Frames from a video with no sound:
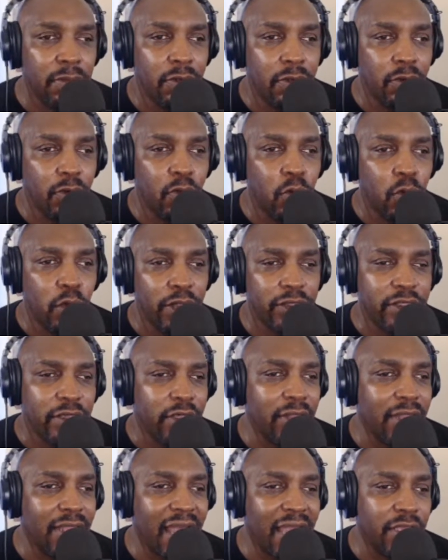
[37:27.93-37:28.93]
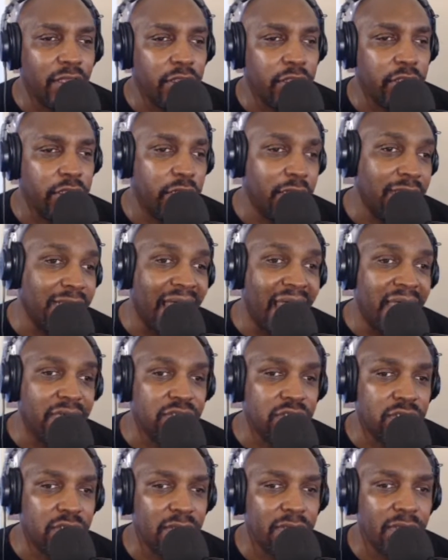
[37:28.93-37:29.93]
what they're live
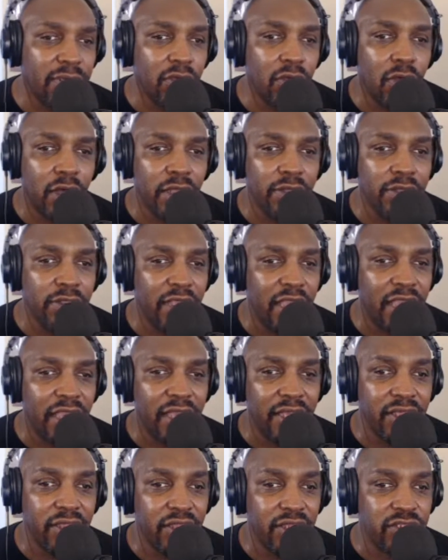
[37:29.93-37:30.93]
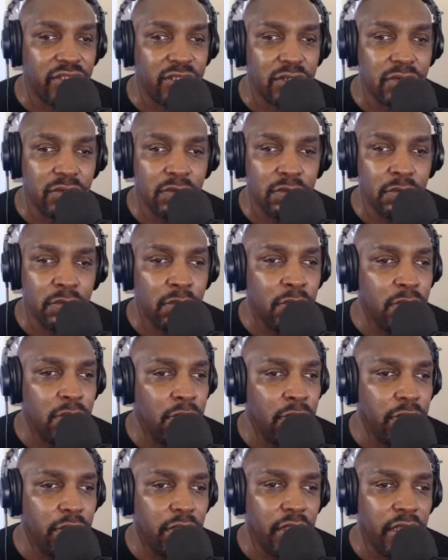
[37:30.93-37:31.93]
streaming on,
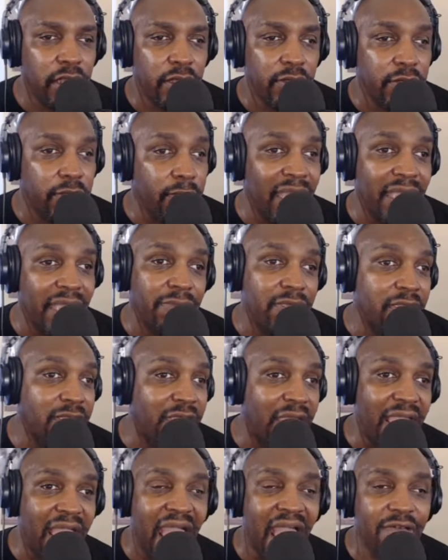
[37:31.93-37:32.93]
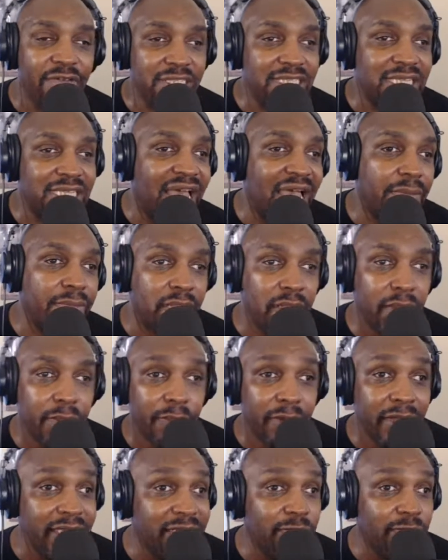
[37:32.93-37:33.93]
maybe they have a time and a
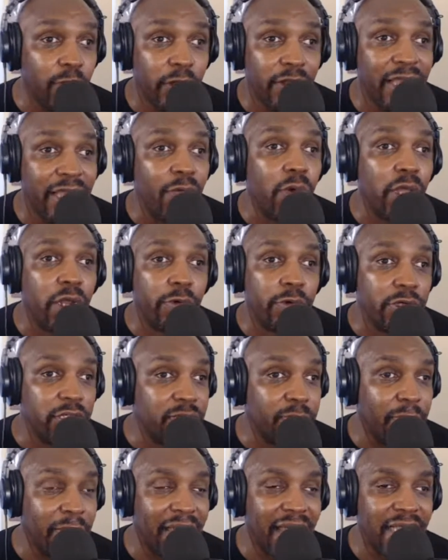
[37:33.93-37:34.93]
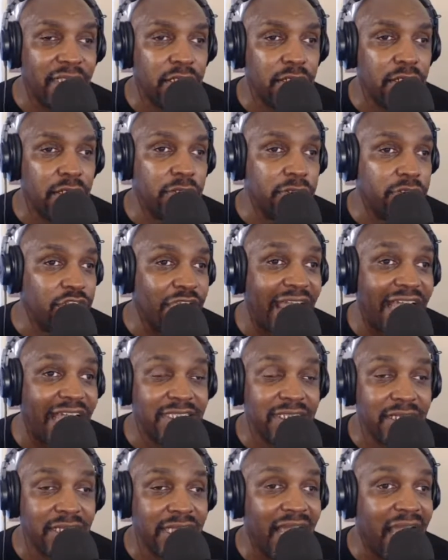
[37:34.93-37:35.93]
place where they want to respond to those
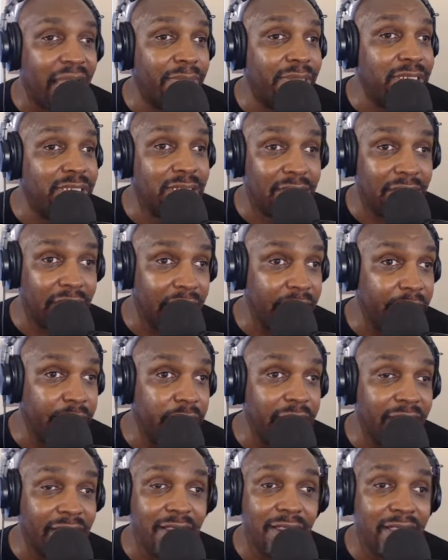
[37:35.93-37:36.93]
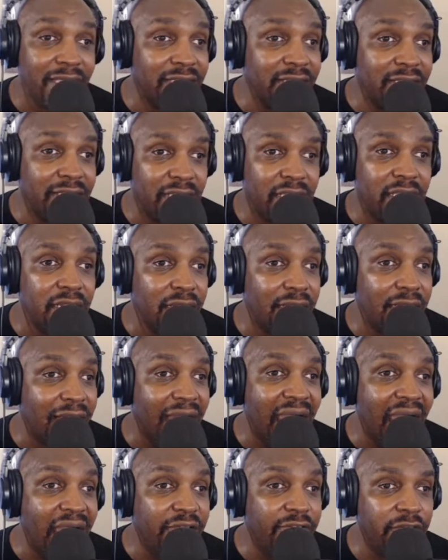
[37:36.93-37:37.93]
chats and comments later in LinkedIn
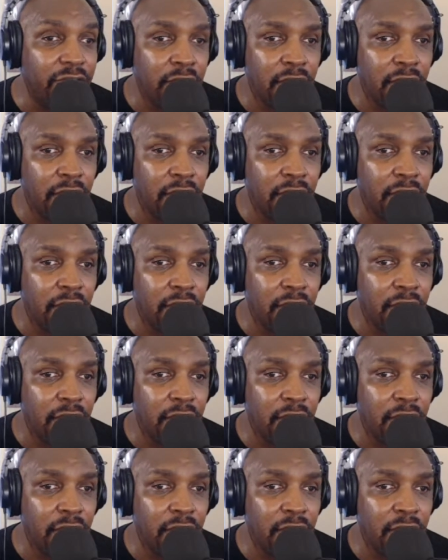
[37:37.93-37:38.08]
Live.